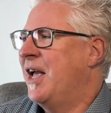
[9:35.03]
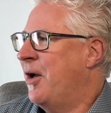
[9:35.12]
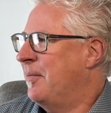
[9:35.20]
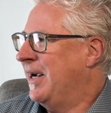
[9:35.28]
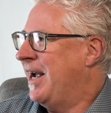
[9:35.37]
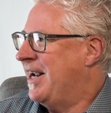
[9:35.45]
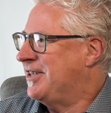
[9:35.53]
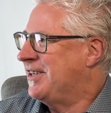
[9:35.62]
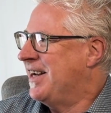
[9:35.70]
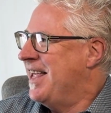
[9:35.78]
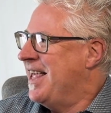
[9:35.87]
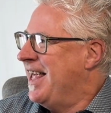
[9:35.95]
Oh my
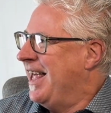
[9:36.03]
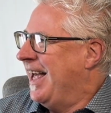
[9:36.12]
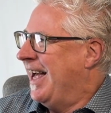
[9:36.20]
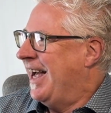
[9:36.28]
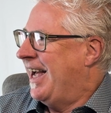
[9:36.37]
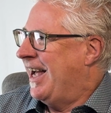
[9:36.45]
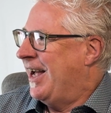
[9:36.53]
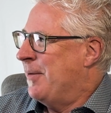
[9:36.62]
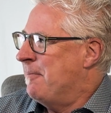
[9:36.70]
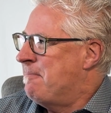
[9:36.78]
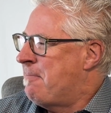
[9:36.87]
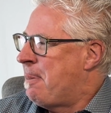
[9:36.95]
gosh.
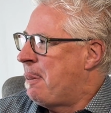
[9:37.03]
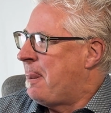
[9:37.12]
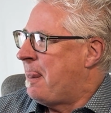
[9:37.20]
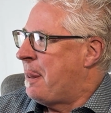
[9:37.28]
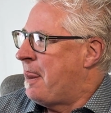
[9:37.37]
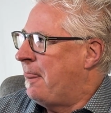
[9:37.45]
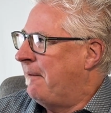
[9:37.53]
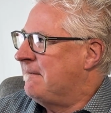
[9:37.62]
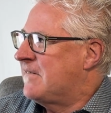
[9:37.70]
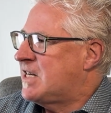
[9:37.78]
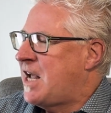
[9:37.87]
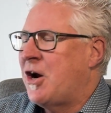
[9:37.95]

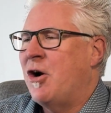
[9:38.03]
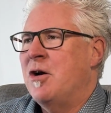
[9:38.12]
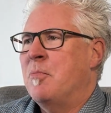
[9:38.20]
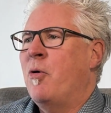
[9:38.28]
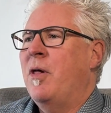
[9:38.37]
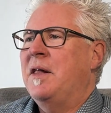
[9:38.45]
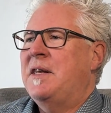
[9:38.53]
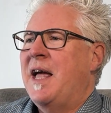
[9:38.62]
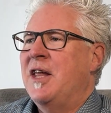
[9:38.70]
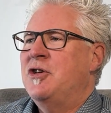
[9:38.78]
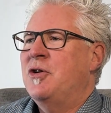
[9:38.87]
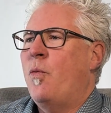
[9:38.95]
It's kind of hard to boil it
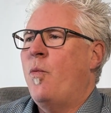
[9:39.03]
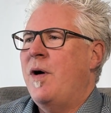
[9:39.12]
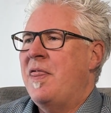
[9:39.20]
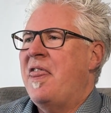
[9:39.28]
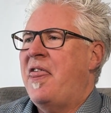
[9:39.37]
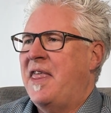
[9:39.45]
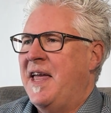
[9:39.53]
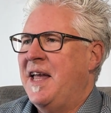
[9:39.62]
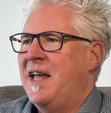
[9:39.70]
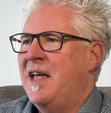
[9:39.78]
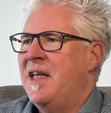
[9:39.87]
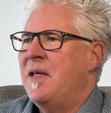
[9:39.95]
down to one
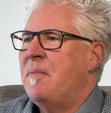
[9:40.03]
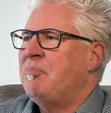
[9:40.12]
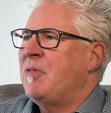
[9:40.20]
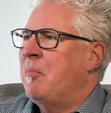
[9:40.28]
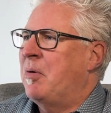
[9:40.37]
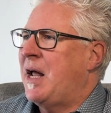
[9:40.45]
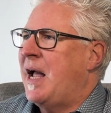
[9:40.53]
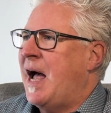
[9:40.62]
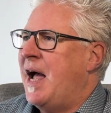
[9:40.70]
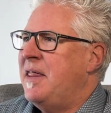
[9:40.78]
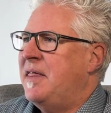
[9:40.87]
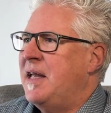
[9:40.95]
thing. But
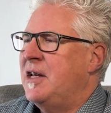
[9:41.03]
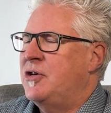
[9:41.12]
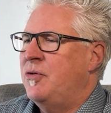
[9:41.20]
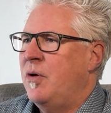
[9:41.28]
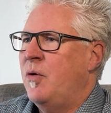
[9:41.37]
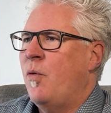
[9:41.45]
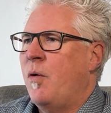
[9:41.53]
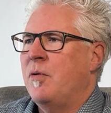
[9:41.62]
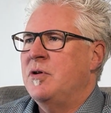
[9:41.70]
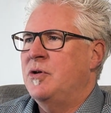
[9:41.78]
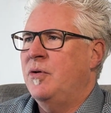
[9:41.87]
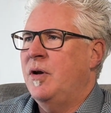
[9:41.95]
I think doing what
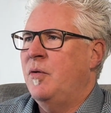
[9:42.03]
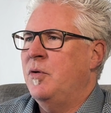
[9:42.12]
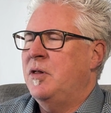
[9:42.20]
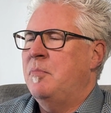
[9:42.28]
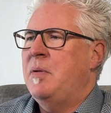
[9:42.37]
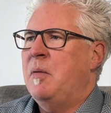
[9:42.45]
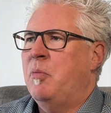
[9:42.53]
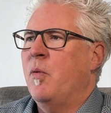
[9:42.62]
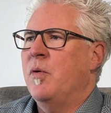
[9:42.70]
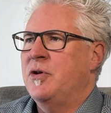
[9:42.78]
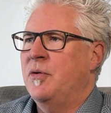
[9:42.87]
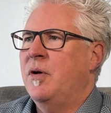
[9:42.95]
we're doing with the people
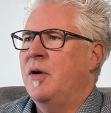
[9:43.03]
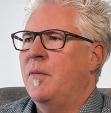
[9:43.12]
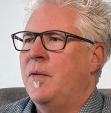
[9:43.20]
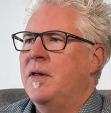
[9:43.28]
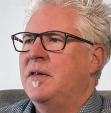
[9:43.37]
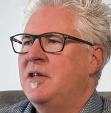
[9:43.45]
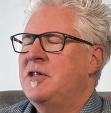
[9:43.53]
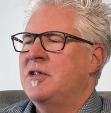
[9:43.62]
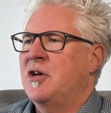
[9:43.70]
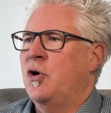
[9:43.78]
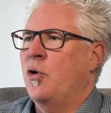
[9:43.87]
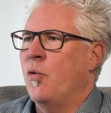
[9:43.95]
we're doing it with, this
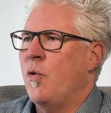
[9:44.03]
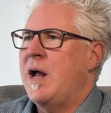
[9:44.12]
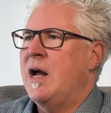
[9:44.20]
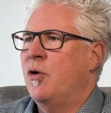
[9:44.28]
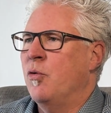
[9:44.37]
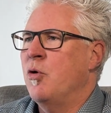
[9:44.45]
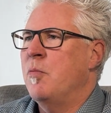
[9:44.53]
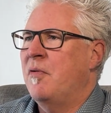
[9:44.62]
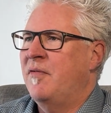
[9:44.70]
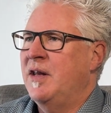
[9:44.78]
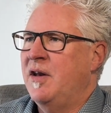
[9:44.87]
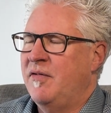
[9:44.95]
is a great group
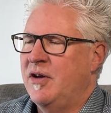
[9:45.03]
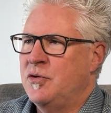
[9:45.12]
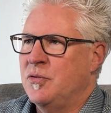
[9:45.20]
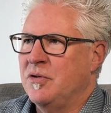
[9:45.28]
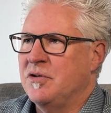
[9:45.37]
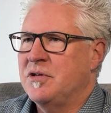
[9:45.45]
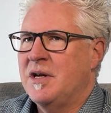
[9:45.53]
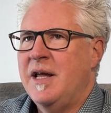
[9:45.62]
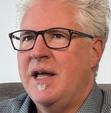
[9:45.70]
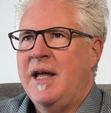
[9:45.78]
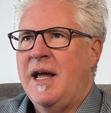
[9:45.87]
of individuals